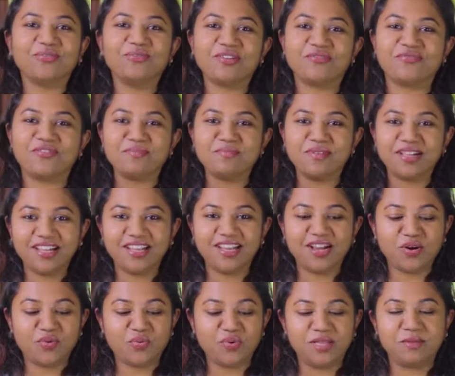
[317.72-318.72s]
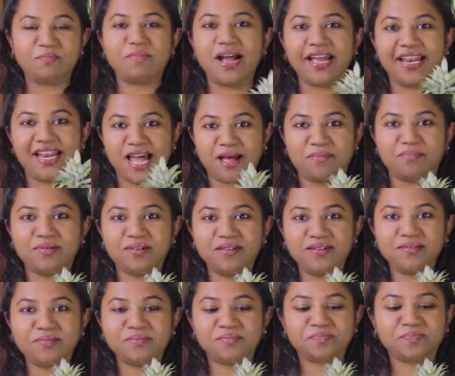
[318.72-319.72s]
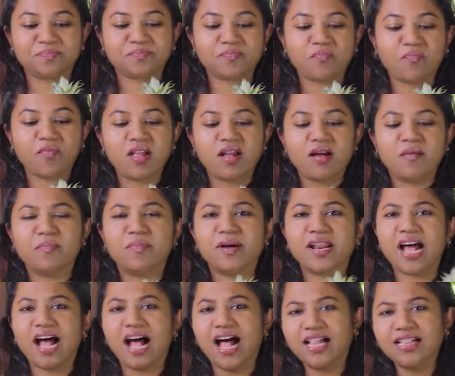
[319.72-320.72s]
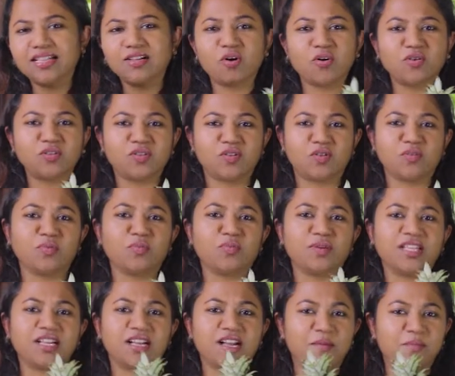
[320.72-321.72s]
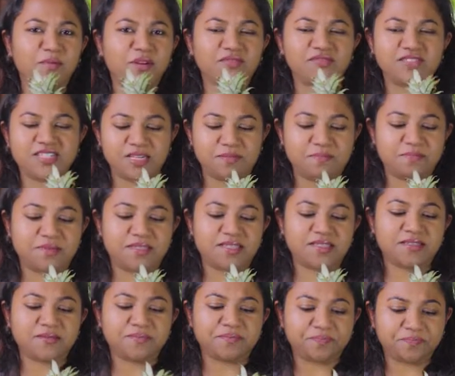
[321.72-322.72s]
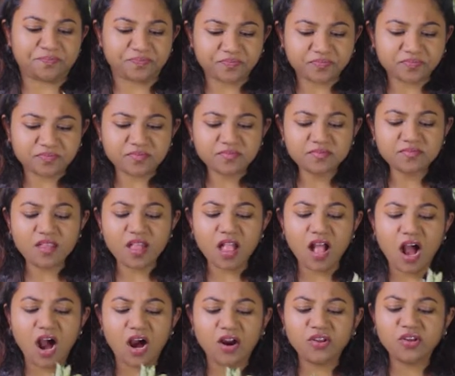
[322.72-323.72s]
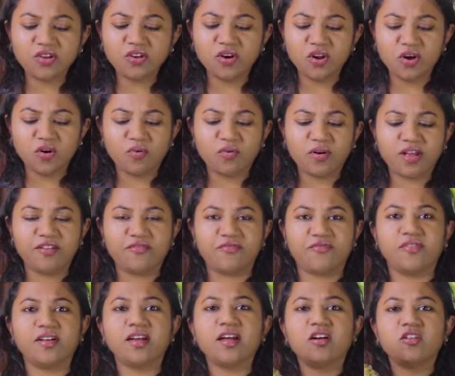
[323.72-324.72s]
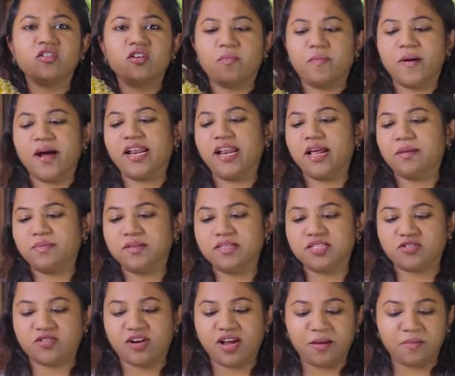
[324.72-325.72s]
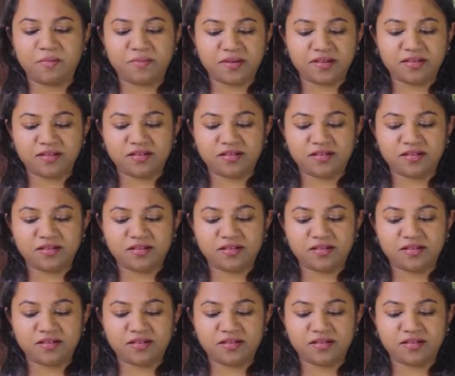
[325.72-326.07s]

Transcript: we're familiar with pineapple, but I'll go through with a couple of tips. How do you know if your pineapple is ripe?